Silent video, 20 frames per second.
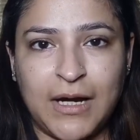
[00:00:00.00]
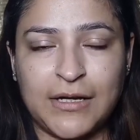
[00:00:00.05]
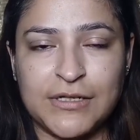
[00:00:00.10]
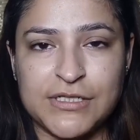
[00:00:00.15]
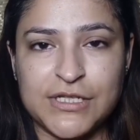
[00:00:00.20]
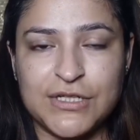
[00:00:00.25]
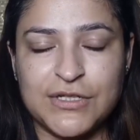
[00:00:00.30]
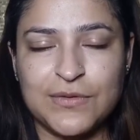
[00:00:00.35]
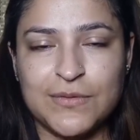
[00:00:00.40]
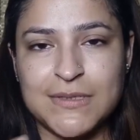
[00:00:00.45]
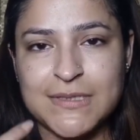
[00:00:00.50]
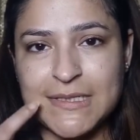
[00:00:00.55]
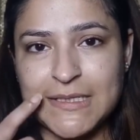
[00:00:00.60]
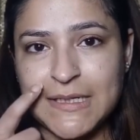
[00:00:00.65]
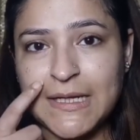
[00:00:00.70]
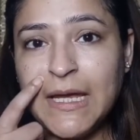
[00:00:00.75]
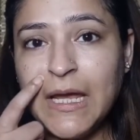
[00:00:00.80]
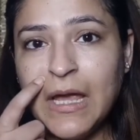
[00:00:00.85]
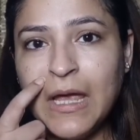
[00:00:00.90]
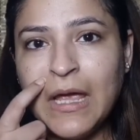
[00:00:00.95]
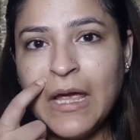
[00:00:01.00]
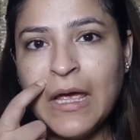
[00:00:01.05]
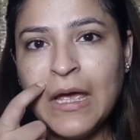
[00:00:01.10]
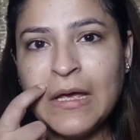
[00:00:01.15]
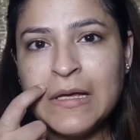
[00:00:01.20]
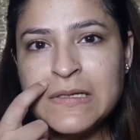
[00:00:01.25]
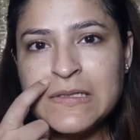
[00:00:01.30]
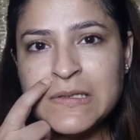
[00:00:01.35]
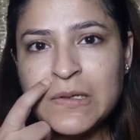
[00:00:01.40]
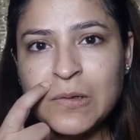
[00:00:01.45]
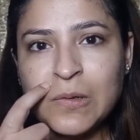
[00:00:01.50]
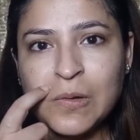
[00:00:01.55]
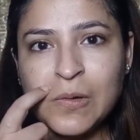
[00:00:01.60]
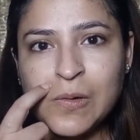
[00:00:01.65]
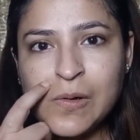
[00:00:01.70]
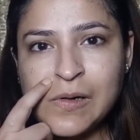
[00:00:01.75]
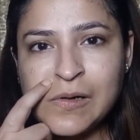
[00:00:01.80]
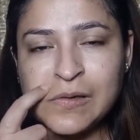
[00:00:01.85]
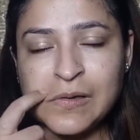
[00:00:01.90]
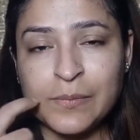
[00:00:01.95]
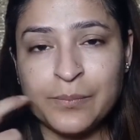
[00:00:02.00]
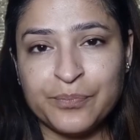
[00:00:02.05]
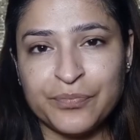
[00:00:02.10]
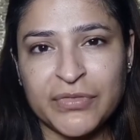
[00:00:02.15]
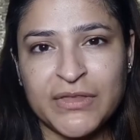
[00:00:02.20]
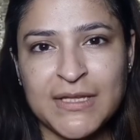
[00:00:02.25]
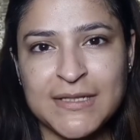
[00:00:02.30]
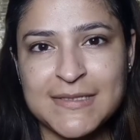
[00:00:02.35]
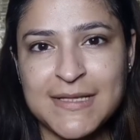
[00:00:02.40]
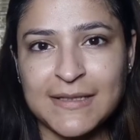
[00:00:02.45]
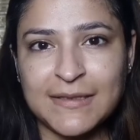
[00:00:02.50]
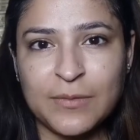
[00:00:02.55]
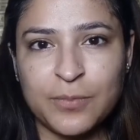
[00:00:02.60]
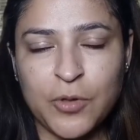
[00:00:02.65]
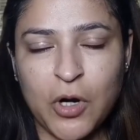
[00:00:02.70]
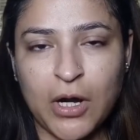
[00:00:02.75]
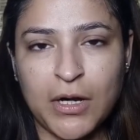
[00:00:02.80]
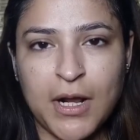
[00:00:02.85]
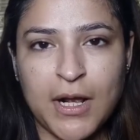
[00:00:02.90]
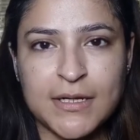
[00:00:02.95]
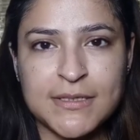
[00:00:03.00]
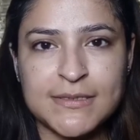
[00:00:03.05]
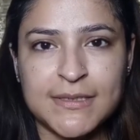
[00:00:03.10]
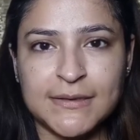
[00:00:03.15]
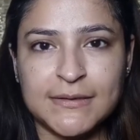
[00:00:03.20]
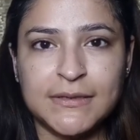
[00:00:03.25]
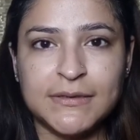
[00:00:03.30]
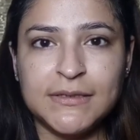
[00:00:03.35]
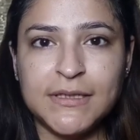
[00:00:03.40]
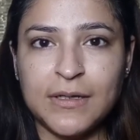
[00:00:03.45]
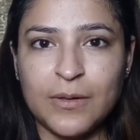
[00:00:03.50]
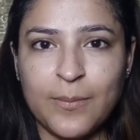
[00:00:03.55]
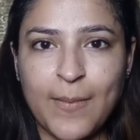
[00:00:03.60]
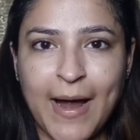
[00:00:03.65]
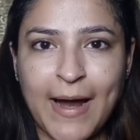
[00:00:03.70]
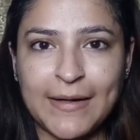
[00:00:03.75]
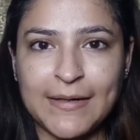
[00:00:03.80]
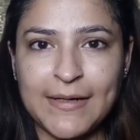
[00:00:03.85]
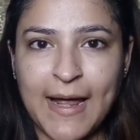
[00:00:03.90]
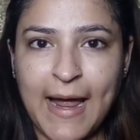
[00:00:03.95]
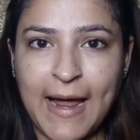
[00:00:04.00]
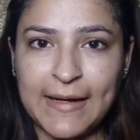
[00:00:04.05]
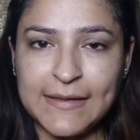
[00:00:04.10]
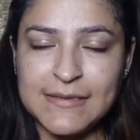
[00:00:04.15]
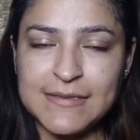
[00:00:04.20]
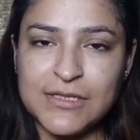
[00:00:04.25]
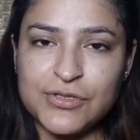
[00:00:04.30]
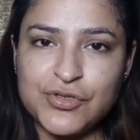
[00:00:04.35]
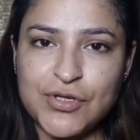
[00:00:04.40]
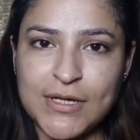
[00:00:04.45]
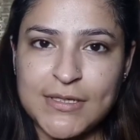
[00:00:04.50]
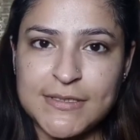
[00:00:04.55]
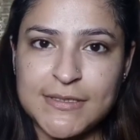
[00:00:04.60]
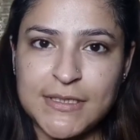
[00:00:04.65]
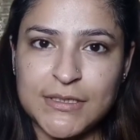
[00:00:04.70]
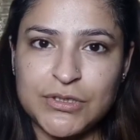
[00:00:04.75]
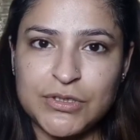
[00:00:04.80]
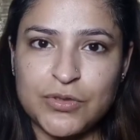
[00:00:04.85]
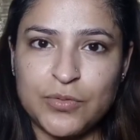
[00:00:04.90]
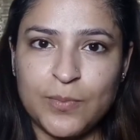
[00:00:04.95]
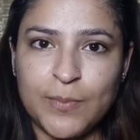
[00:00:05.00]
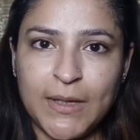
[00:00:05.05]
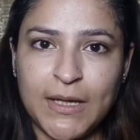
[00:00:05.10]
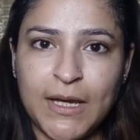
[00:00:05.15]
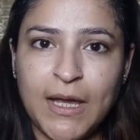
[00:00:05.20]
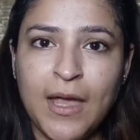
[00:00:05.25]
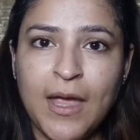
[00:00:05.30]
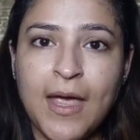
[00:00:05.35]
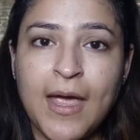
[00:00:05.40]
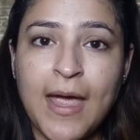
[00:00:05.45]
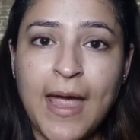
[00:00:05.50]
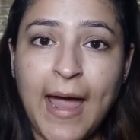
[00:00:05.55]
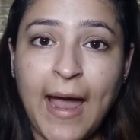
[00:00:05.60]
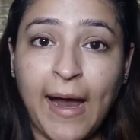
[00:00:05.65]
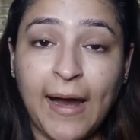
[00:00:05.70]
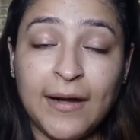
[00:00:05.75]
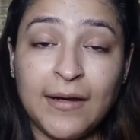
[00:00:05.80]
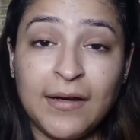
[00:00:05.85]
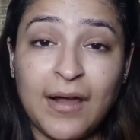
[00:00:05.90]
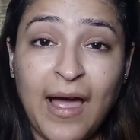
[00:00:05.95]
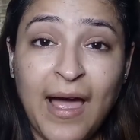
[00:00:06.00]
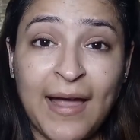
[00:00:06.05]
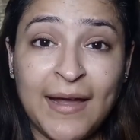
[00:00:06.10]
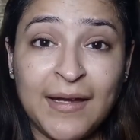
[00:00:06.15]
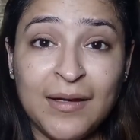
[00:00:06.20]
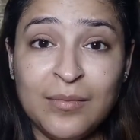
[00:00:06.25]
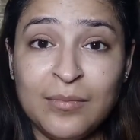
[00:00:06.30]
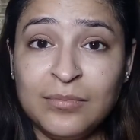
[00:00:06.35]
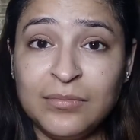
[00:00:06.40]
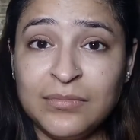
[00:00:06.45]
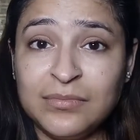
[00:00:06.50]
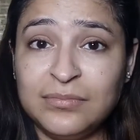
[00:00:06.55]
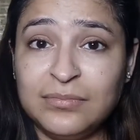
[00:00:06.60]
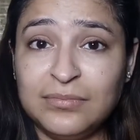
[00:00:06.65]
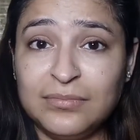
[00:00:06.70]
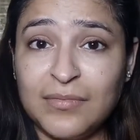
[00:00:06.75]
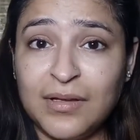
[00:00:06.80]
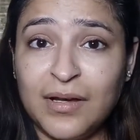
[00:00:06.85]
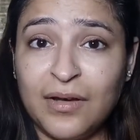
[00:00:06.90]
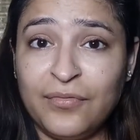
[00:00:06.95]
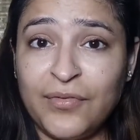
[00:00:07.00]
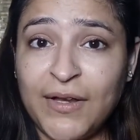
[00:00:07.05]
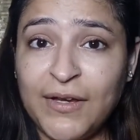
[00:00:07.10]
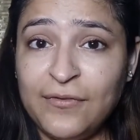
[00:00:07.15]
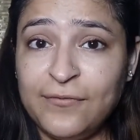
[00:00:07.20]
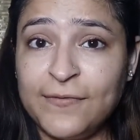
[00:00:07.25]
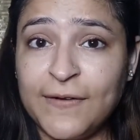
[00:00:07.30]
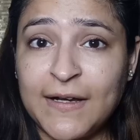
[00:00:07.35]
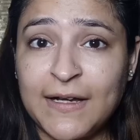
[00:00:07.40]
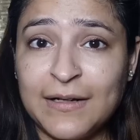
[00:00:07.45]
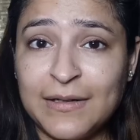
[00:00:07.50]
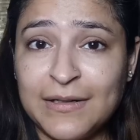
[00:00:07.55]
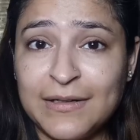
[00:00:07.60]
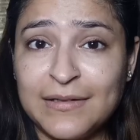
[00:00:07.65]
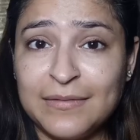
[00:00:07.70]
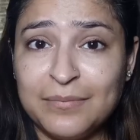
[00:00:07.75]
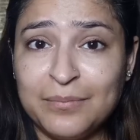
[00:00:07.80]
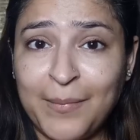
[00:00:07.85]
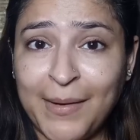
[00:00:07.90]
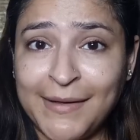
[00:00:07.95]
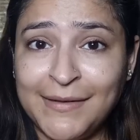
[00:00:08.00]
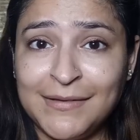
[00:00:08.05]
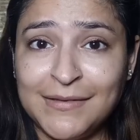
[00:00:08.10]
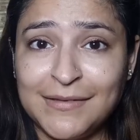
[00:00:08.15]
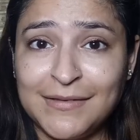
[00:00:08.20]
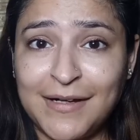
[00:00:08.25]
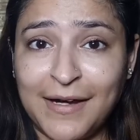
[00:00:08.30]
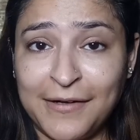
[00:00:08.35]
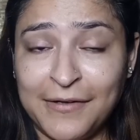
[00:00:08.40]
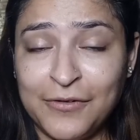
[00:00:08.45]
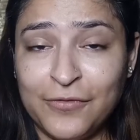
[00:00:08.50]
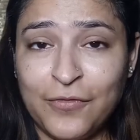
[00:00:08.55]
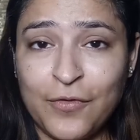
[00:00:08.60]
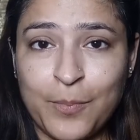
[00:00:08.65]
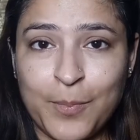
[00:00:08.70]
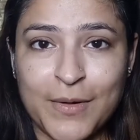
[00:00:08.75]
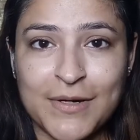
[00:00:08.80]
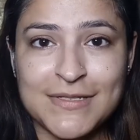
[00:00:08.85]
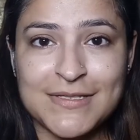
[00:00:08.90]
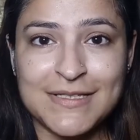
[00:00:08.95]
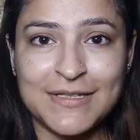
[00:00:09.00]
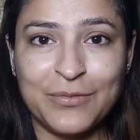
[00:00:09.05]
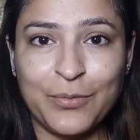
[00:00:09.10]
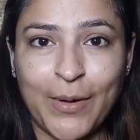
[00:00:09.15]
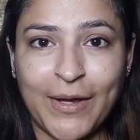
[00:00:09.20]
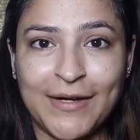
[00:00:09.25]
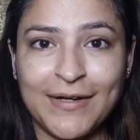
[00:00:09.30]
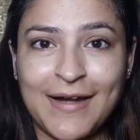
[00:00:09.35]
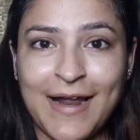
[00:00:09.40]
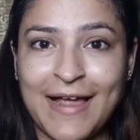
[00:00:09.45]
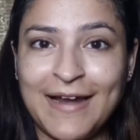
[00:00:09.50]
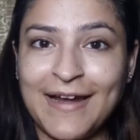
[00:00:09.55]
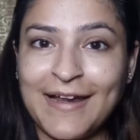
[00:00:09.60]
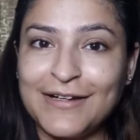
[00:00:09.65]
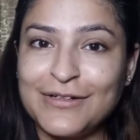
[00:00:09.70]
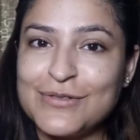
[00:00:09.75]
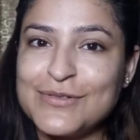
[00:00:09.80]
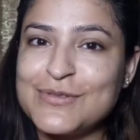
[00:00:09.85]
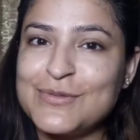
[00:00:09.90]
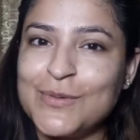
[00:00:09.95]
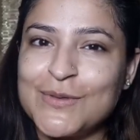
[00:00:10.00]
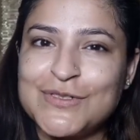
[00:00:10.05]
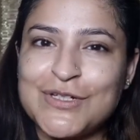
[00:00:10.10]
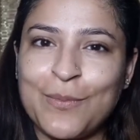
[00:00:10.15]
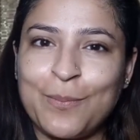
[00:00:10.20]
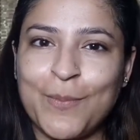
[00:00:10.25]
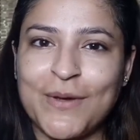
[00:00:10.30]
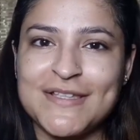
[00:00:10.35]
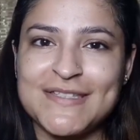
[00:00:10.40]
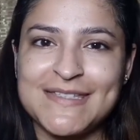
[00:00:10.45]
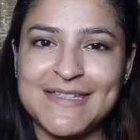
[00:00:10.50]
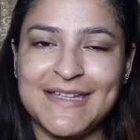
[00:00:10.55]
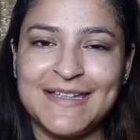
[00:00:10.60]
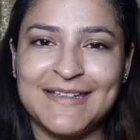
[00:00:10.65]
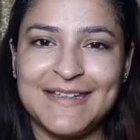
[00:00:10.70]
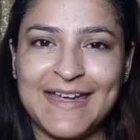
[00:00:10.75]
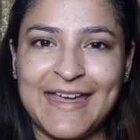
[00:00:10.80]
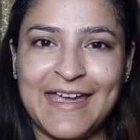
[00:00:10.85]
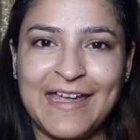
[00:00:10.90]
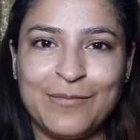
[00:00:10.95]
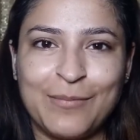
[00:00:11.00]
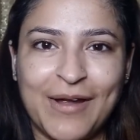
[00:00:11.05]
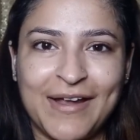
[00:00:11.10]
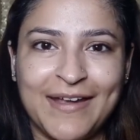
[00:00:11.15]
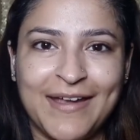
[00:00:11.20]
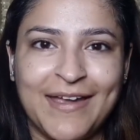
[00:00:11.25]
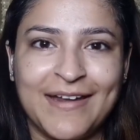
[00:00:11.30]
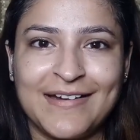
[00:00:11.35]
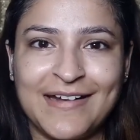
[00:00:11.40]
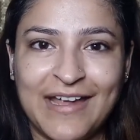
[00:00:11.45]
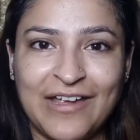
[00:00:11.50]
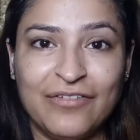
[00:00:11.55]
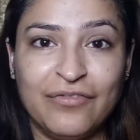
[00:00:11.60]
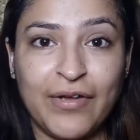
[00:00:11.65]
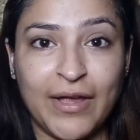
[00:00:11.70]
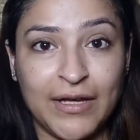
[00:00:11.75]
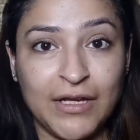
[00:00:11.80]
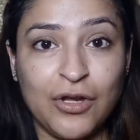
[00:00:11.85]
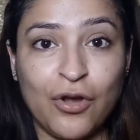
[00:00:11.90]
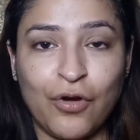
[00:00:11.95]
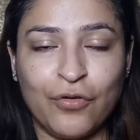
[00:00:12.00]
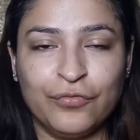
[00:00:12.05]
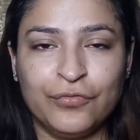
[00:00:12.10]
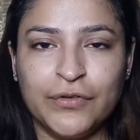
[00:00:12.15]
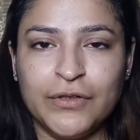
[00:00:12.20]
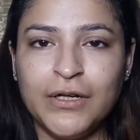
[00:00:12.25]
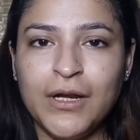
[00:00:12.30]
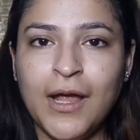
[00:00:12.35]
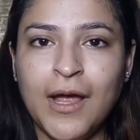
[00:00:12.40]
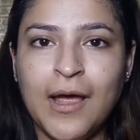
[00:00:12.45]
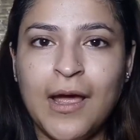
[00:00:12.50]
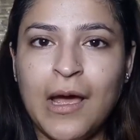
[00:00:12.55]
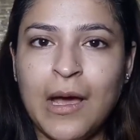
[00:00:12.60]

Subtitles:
continuously. So these are the products that the dermat had suggested to me, and I am a very fickle-minded kind of a person wherein I like to switch up my skincare, my hair care very often.